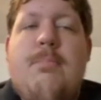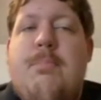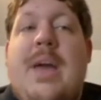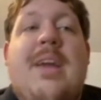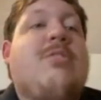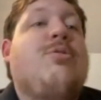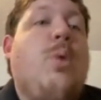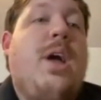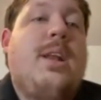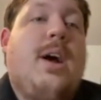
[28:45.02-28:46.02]
Biggest
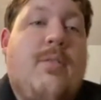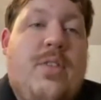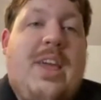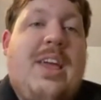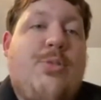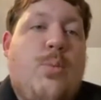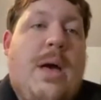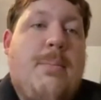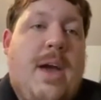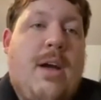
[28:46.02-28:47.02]
win of the Heath
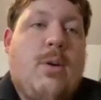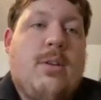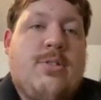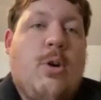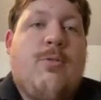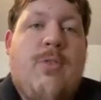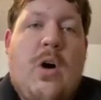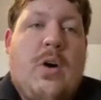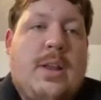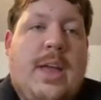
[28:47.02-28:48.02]
Webb era so
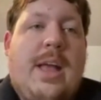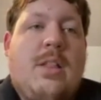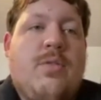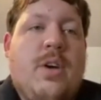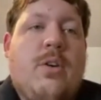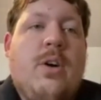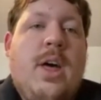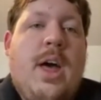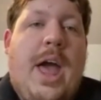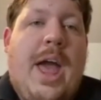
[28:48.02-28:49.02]
far in Gainesville,
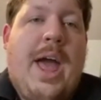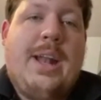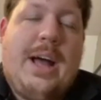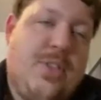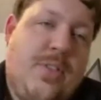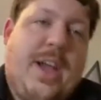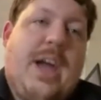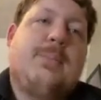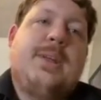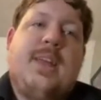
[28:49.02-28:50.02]
and I think they
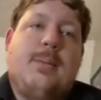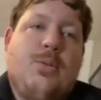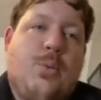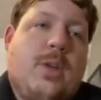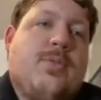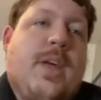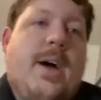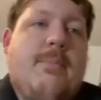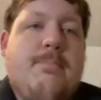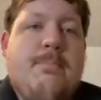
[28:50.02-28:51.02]
got to be team of the week for that.